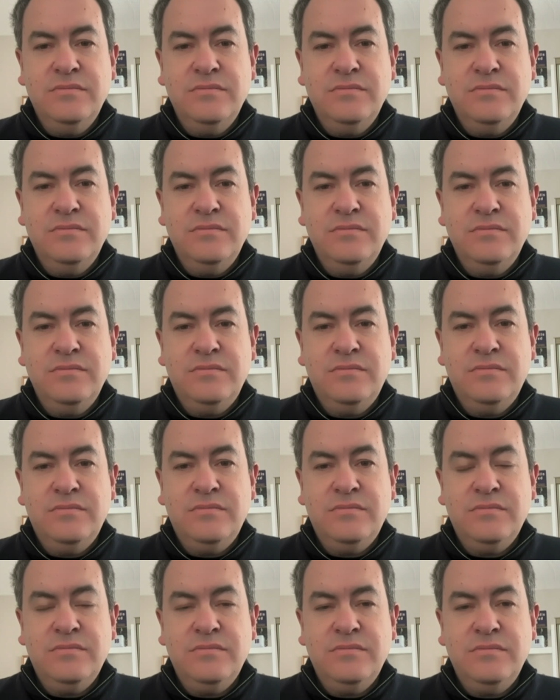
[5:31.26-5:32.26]

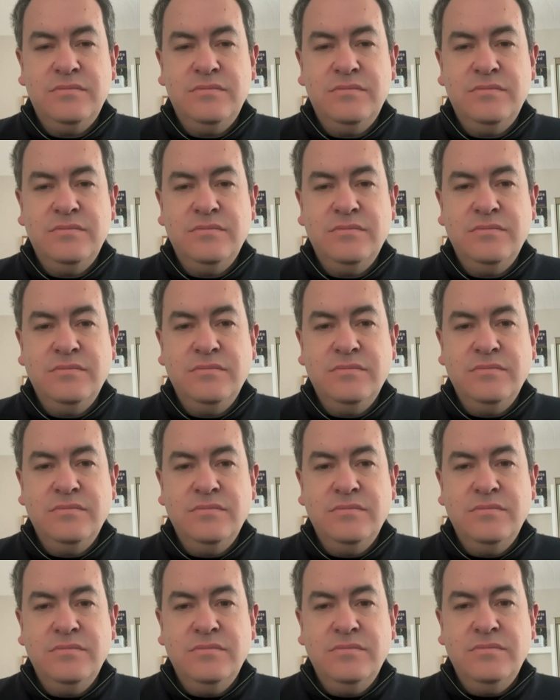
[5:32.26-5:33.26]

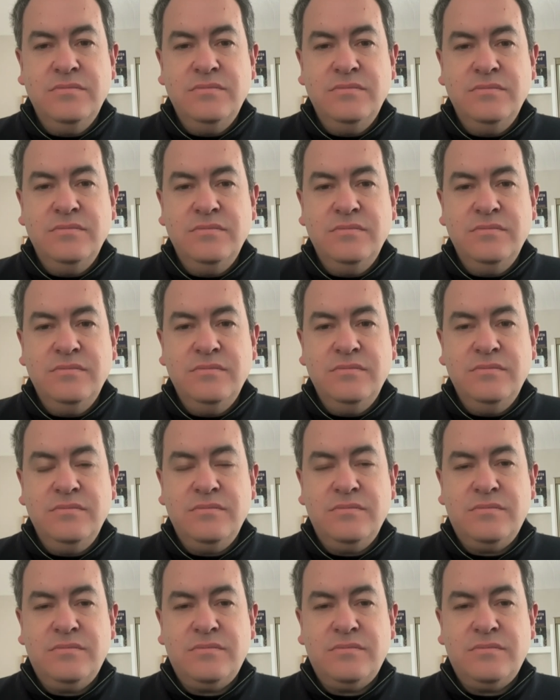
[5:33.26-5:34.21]
This person isn't speaking.